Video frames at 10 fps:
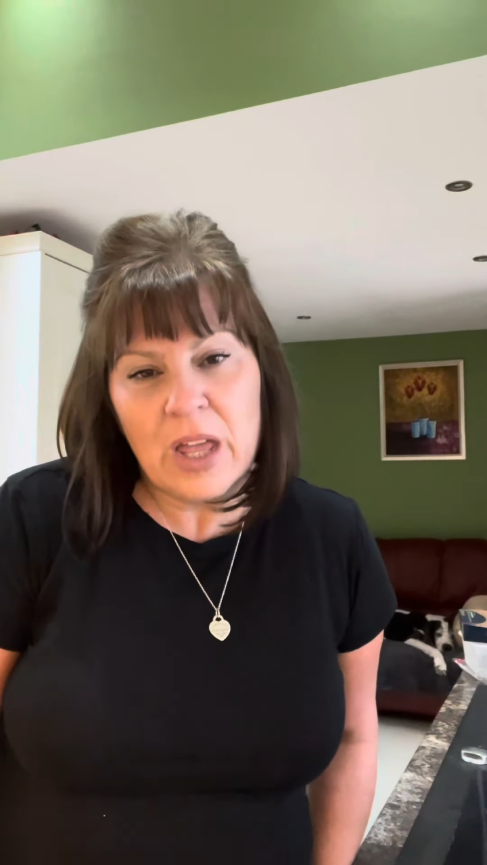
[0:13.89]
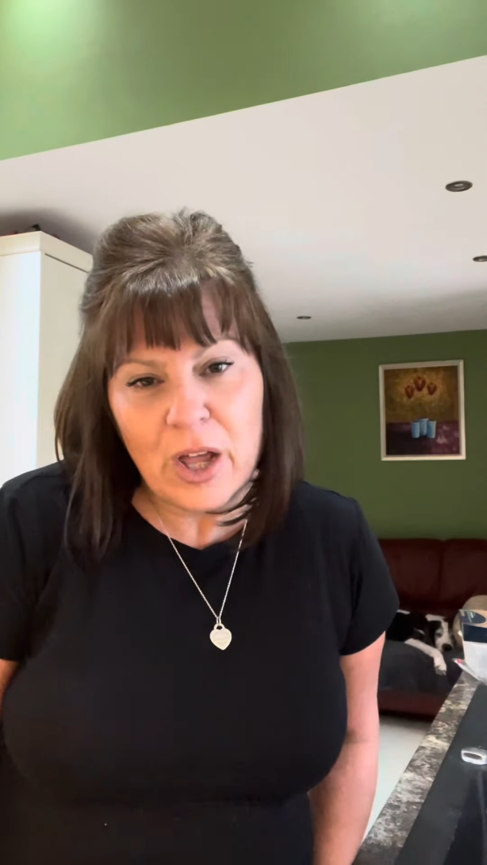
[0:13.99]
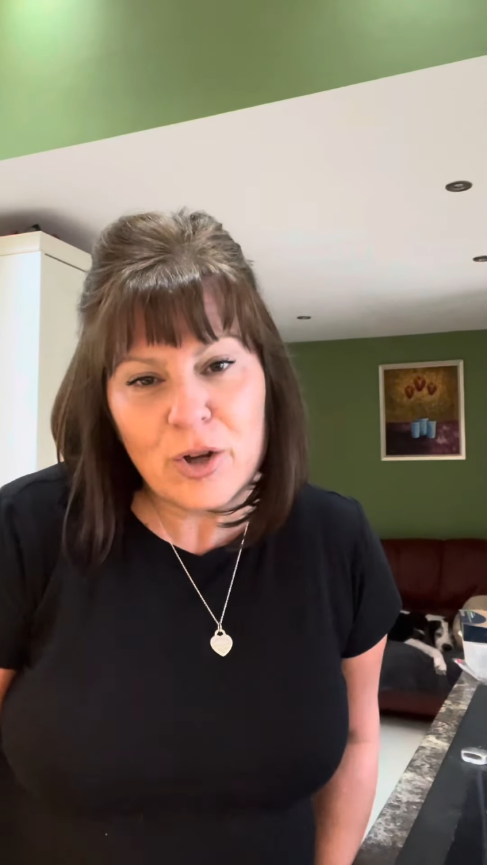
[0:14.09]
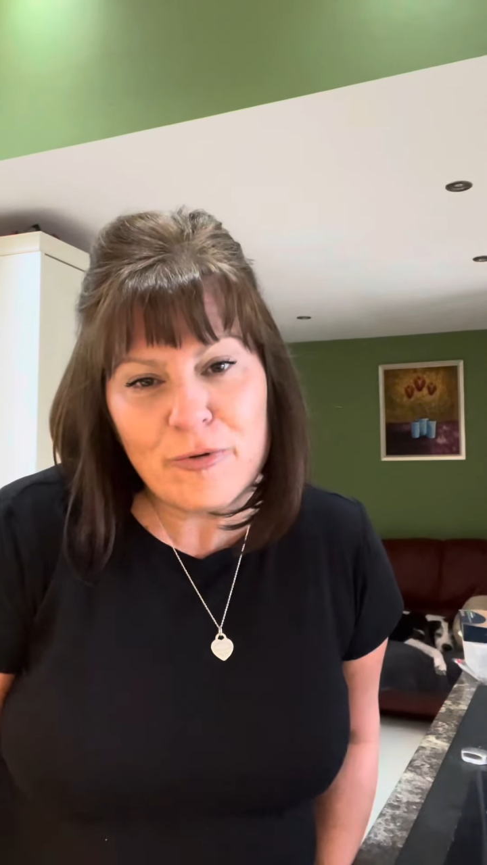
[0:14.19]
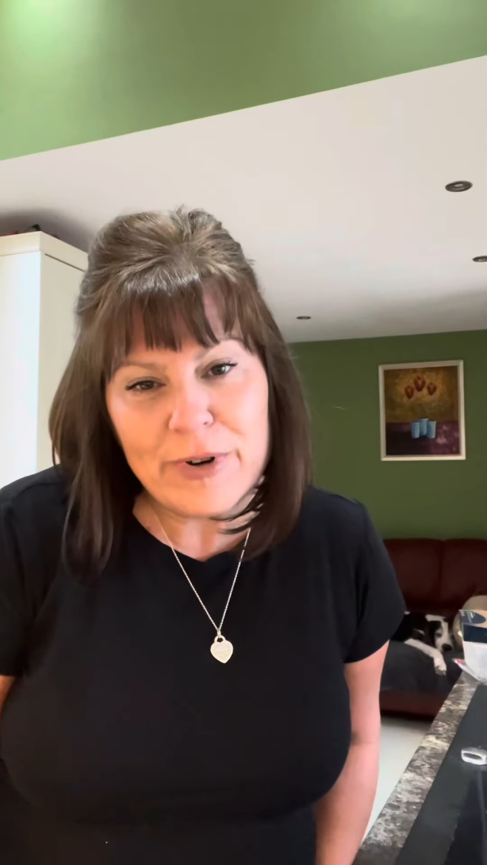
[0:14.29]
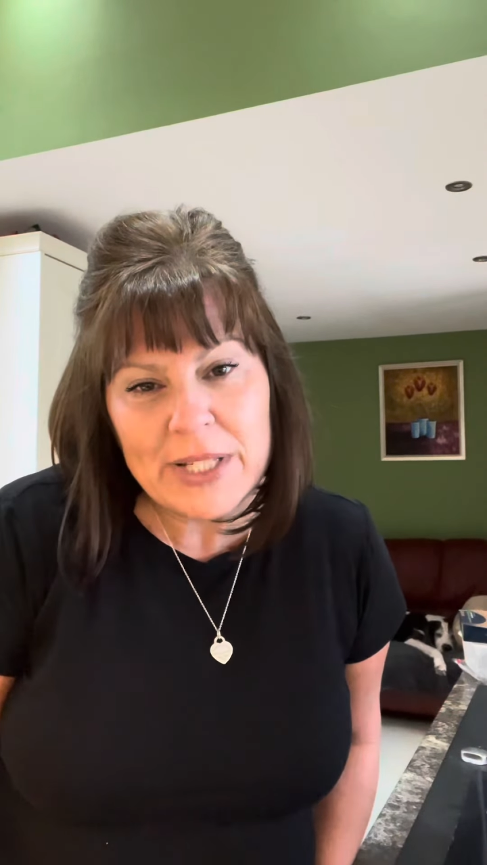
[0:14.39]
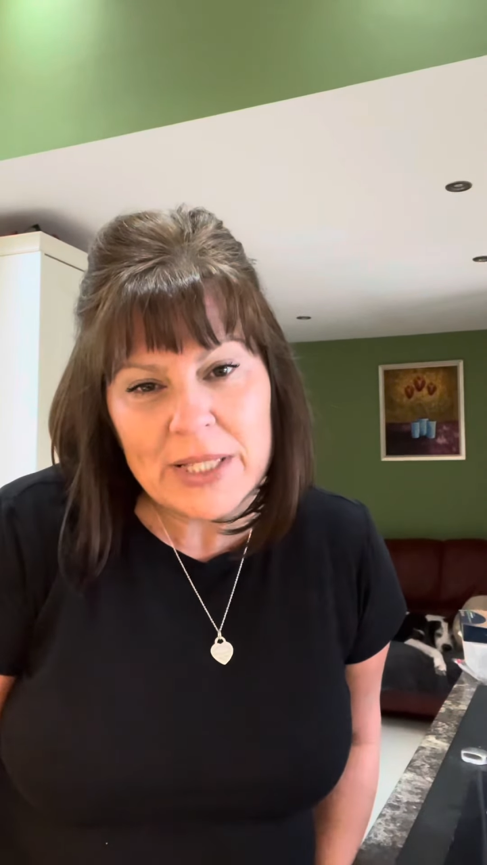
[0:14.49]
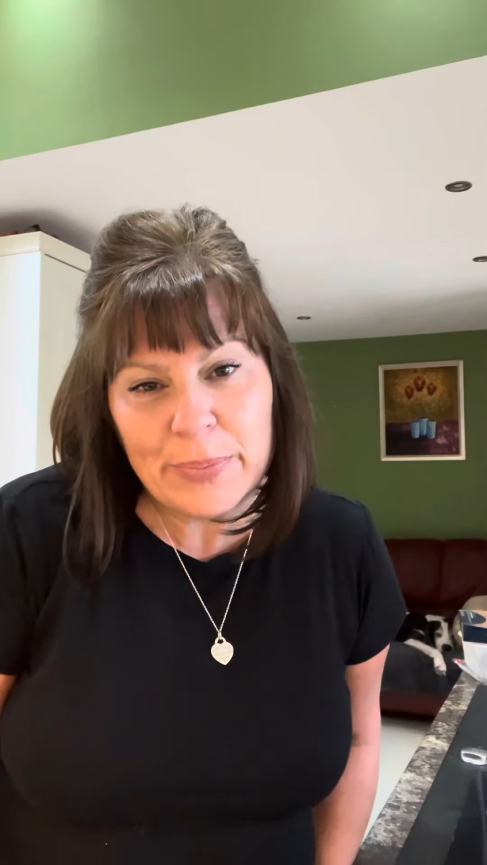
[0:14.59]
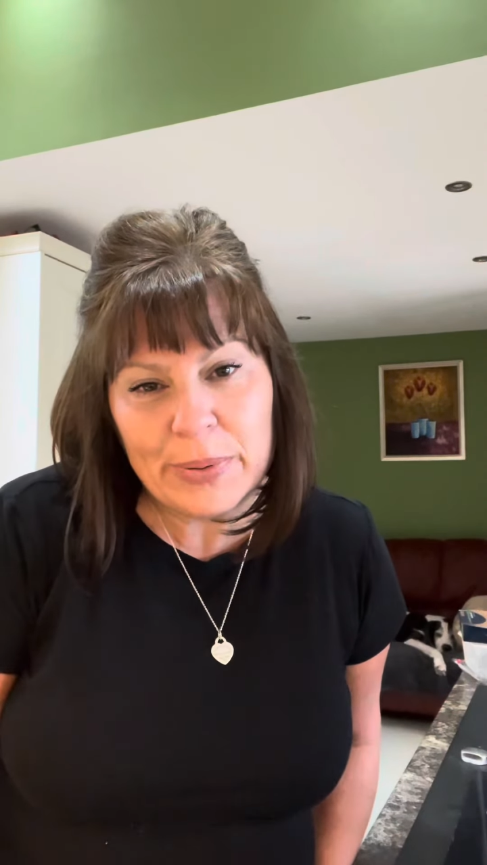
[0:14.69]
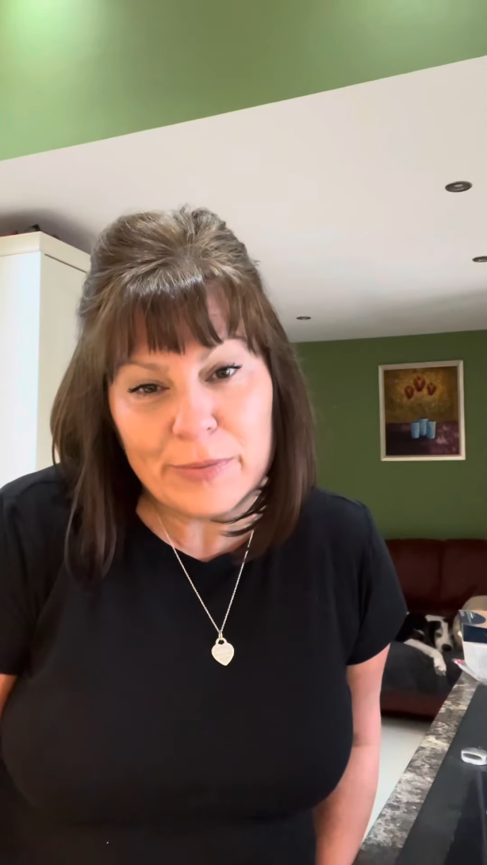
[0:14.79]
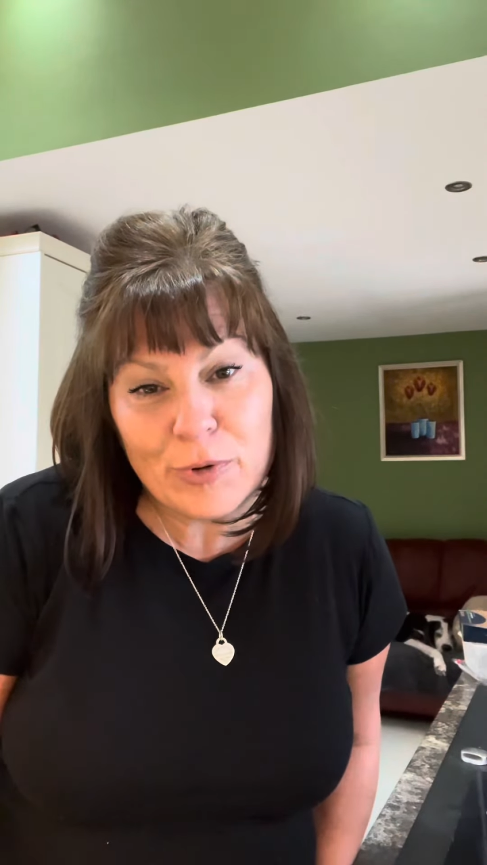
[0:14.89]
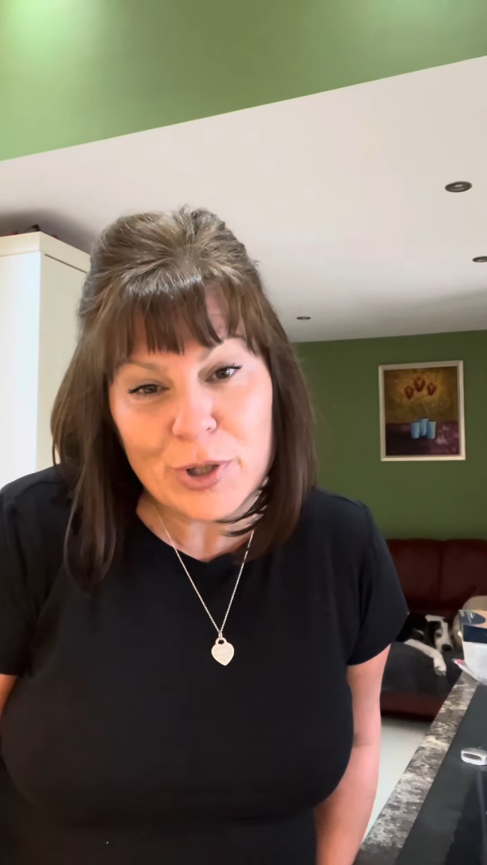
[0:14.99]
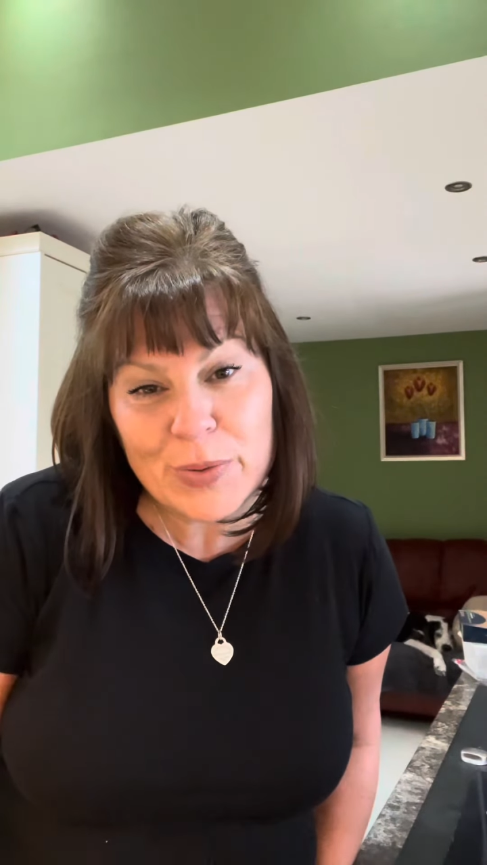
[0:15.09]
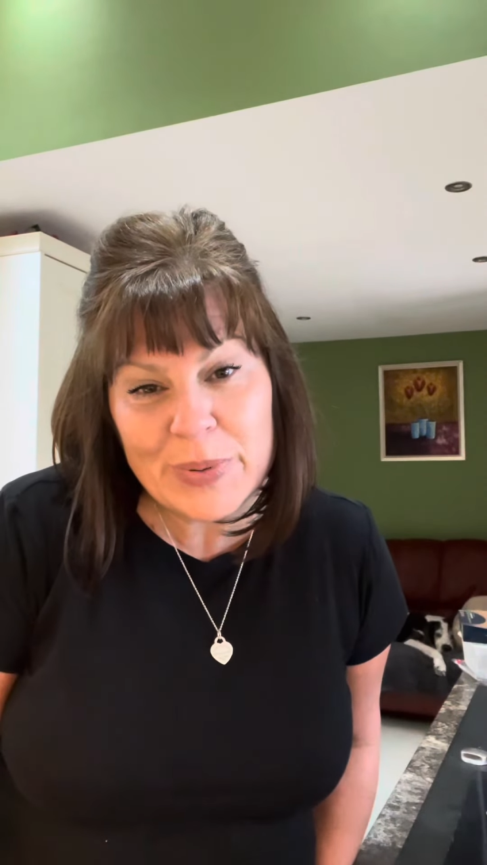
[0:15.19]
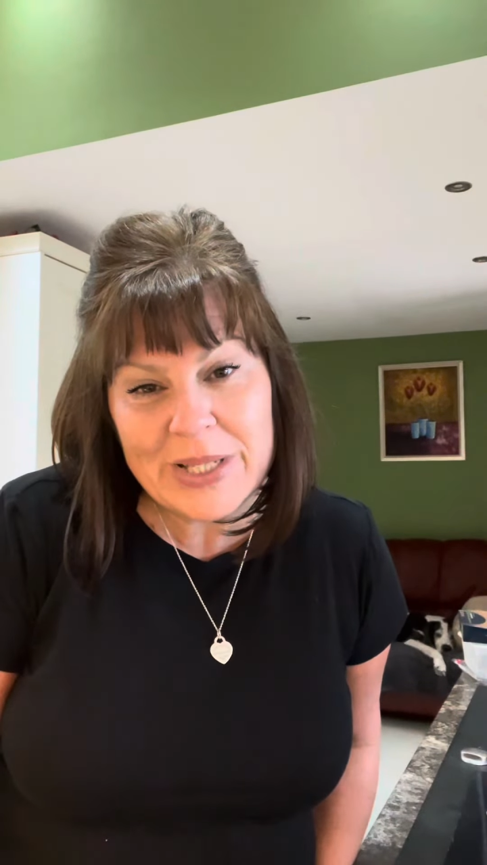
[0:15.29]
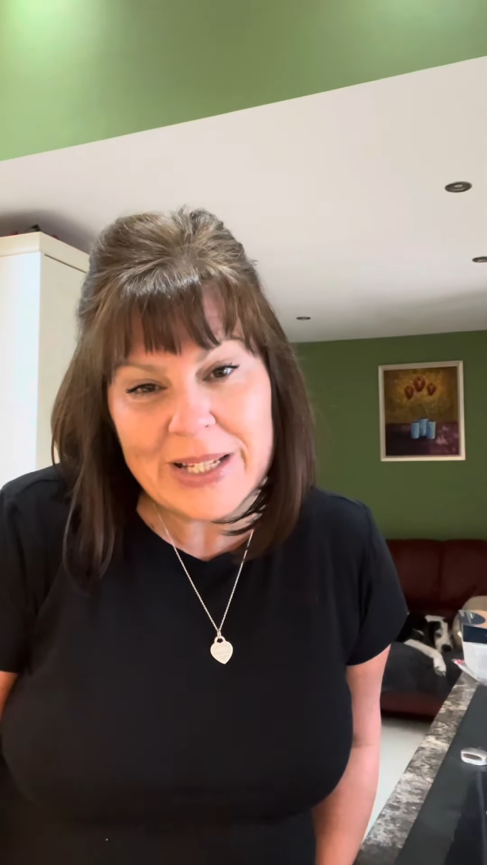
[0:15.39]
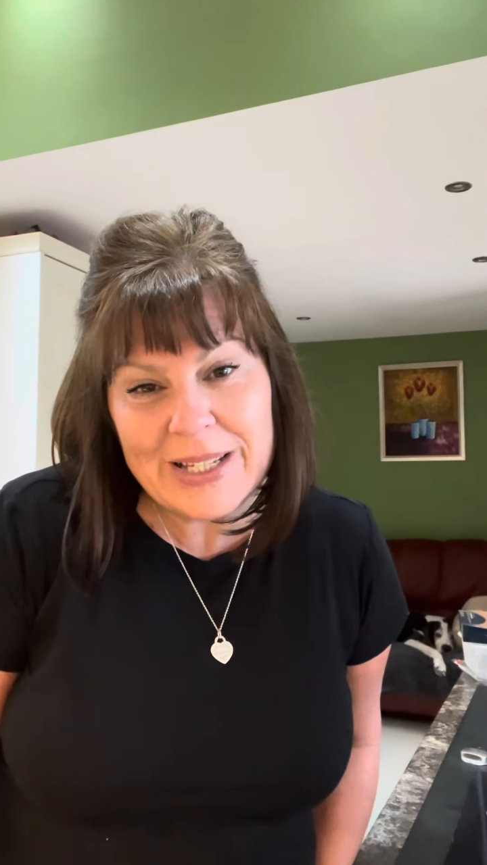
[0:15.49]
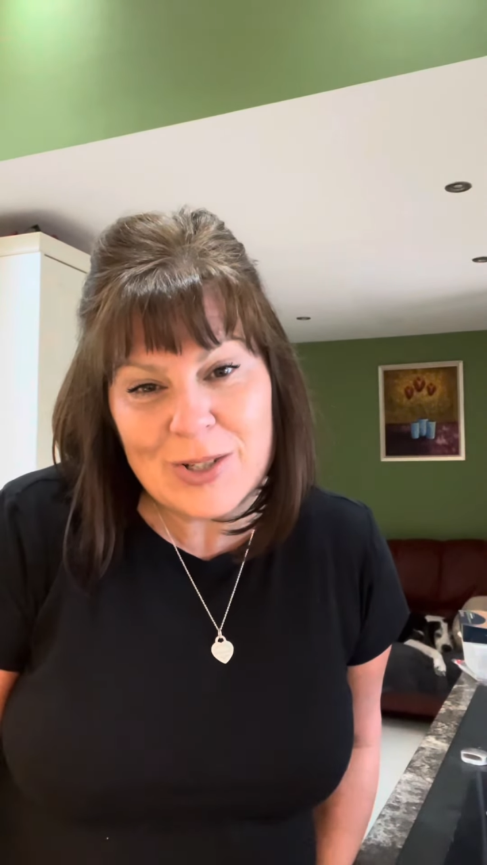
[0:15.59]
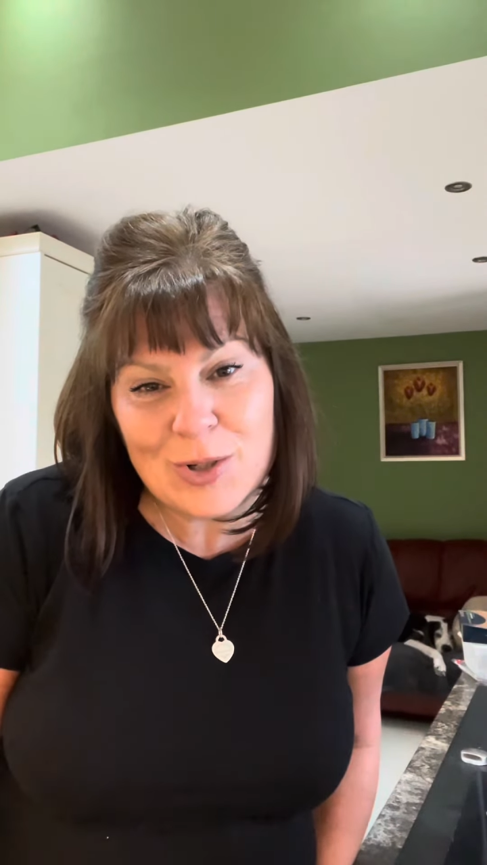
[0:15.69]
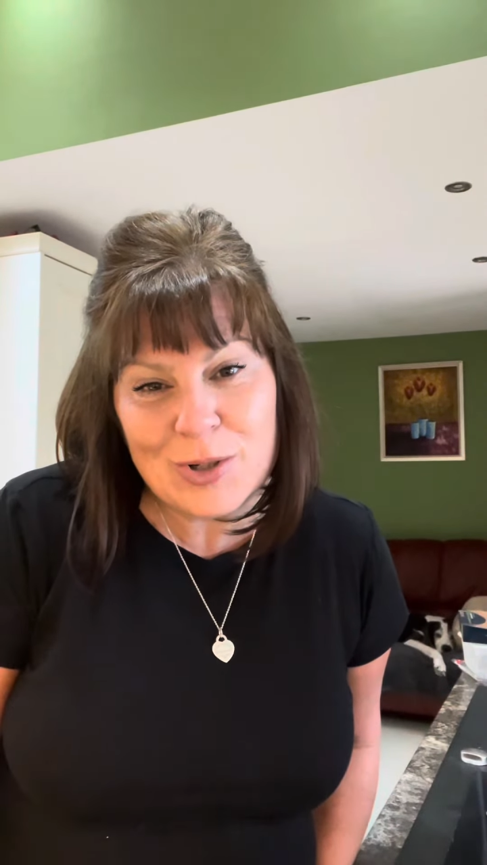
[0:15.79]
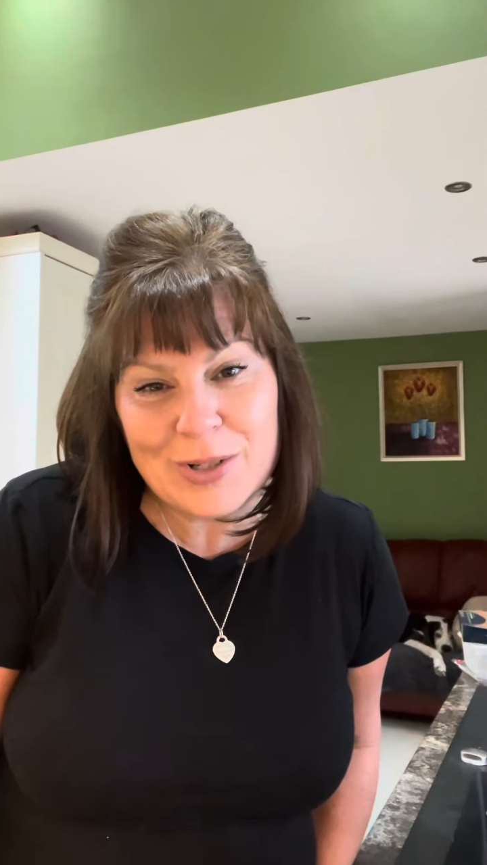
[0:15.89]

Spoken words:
A crisp roast potato.